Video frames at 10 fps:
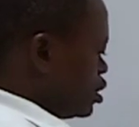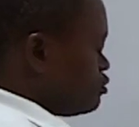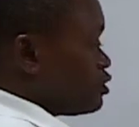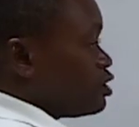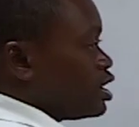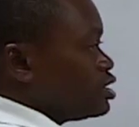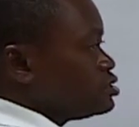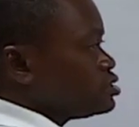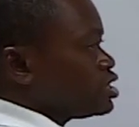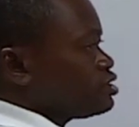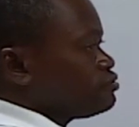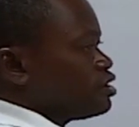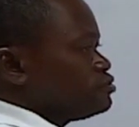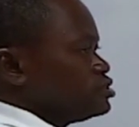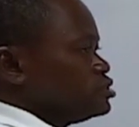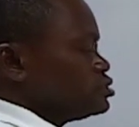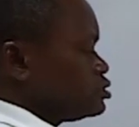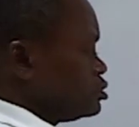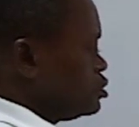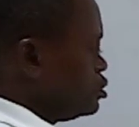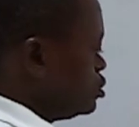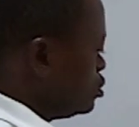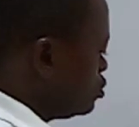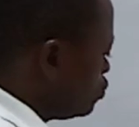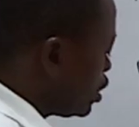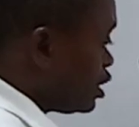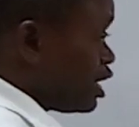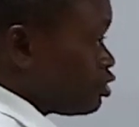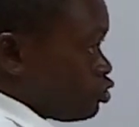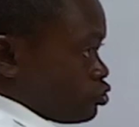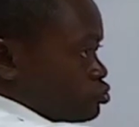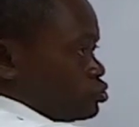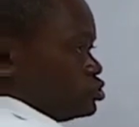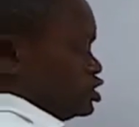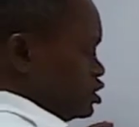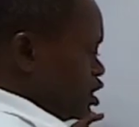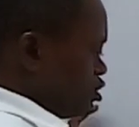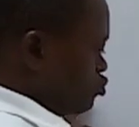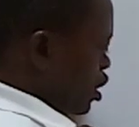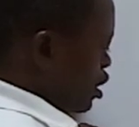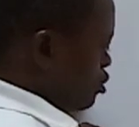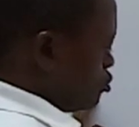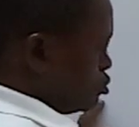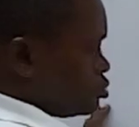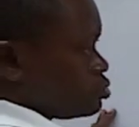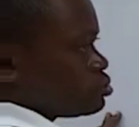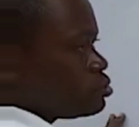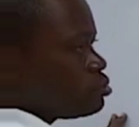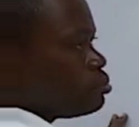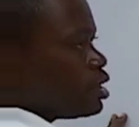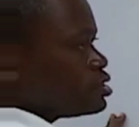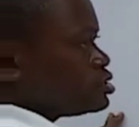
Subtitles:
35, n is 35 degrees. We can now conclude in that triangle by